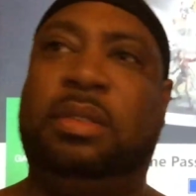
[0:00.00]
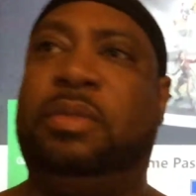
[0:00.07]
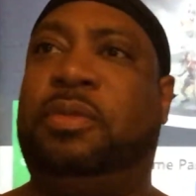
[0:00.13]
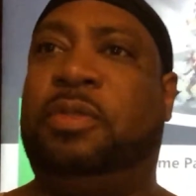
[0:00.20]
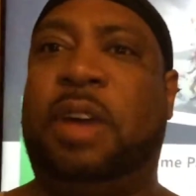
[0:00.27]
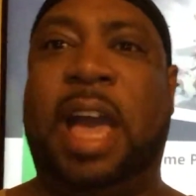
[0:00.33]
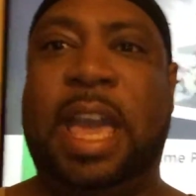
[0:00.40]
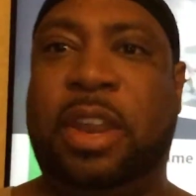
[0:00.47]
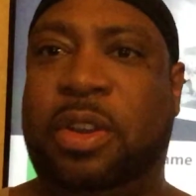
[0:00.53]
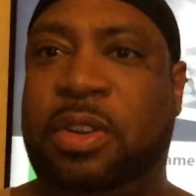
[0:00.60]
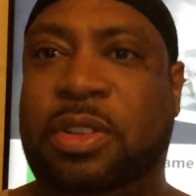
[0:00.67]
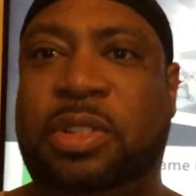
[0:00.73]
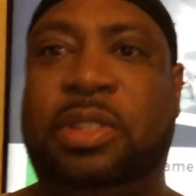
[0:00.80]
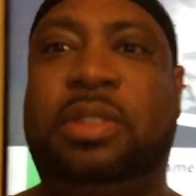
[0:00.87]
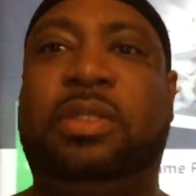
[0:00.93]

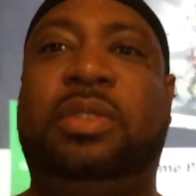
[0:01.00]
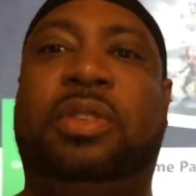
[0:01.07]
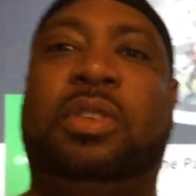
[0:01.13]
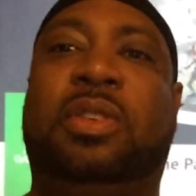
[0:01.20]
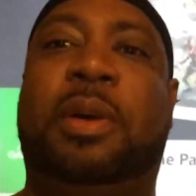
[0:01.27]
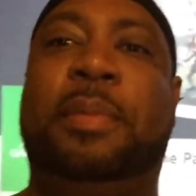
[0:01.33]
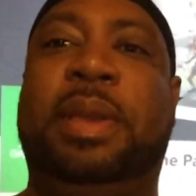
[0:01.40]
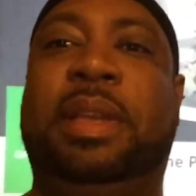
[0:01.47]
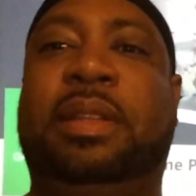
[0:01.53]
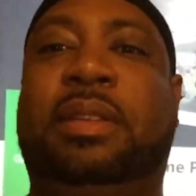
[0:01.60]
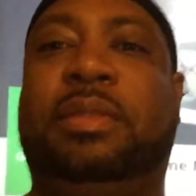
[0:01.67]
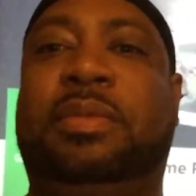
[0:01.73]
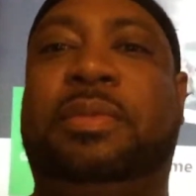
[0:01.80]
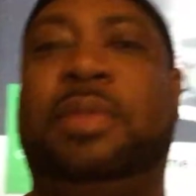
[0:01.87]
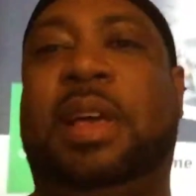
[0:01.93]
fighters.
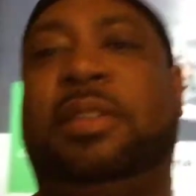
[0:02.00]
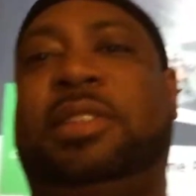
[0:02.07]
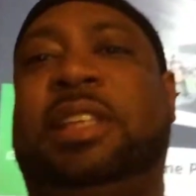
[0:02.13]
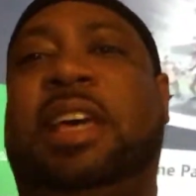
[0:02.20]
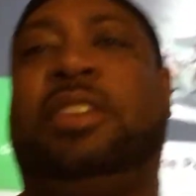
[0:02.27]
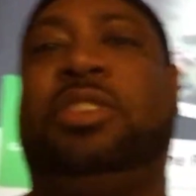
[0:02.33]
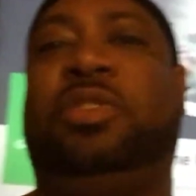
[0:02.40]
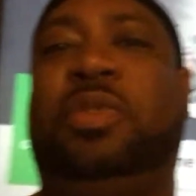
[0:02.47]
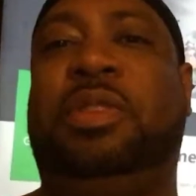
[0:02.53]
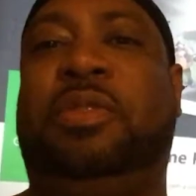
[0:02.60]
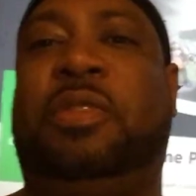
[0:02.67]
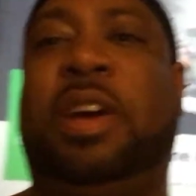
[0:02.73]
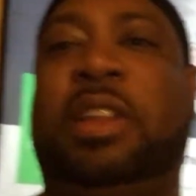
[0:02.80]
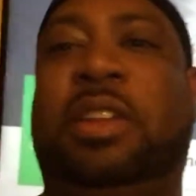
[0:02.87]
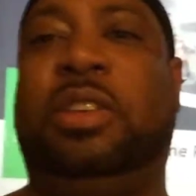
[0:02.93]
Outside of Street
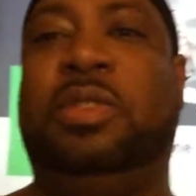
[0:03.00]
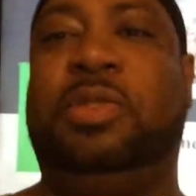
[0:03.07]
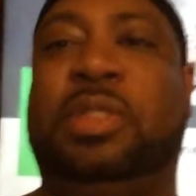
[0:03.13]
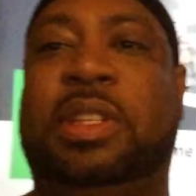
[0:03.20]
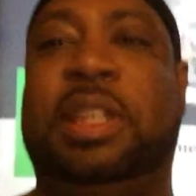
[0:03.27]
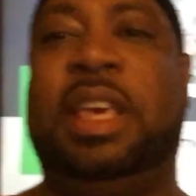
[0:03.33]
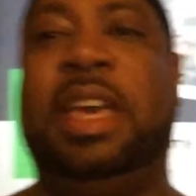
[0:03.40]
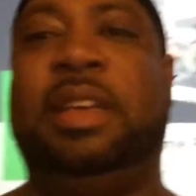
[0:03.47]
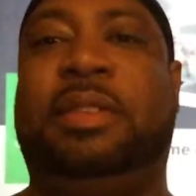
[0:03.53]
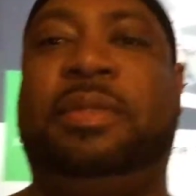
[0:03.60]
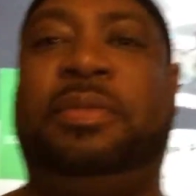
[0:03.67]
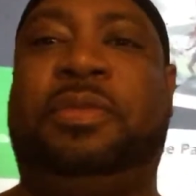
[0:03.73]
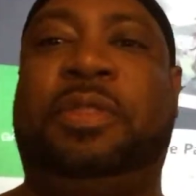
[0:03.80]
Fighter losing that